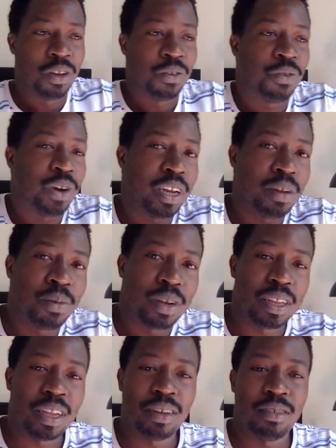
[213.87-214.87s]
For anybody
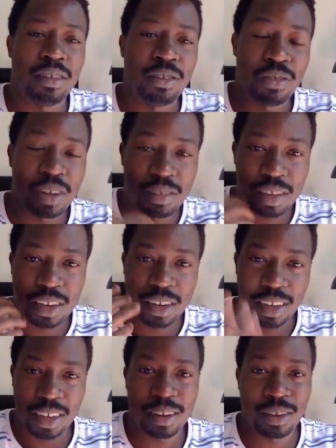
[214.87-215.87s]
that is interested in
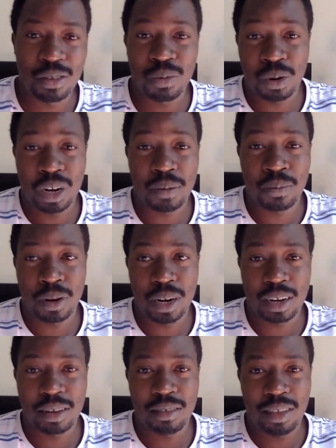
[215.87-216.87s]
getting into
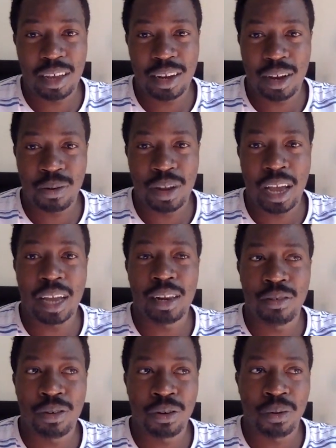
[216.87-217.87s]
product design, I would highly
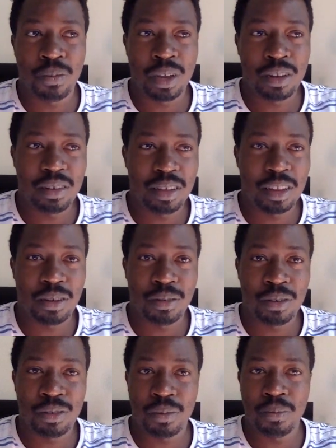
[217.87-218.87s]
recommend it. And the
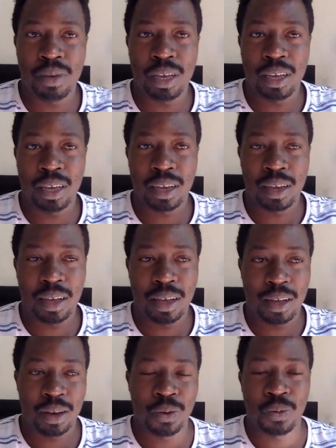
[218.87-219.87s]
reason being,
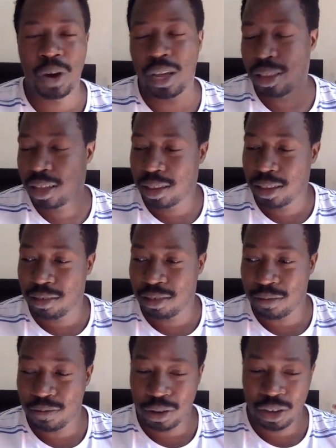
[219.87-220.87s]
one, that there's a
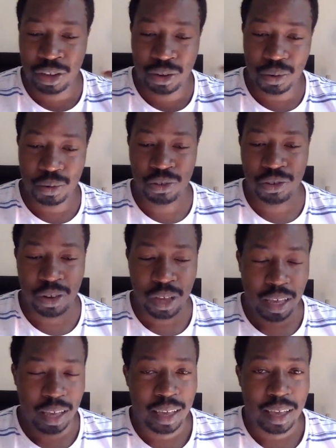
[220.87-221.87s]
very huge
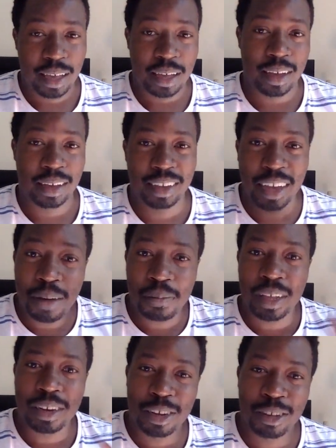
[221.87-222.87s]
gap
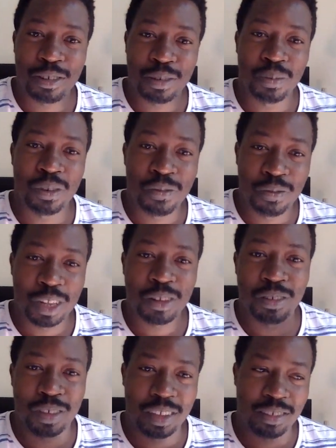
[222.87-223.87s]
that needs to be filled.
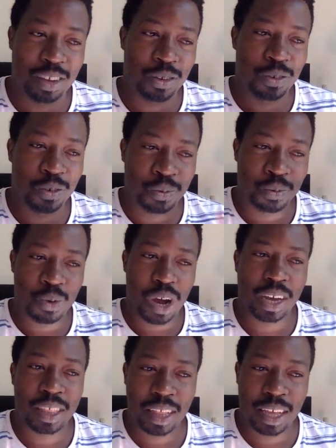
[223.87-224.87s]
So there's a lot of
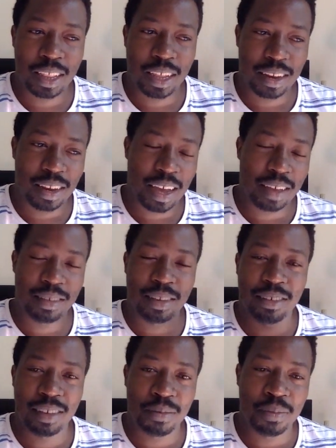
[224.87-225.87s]
work there that
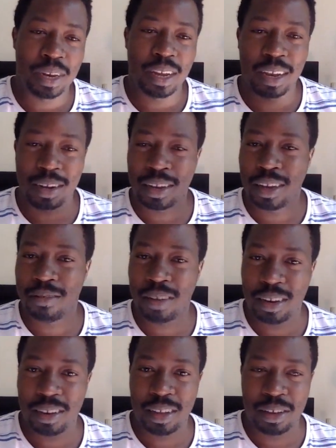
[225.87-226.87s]
hasn't yet been uncovered
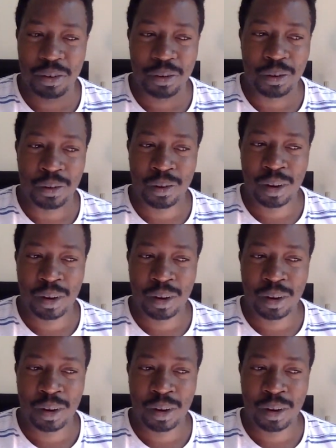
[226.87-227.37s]
or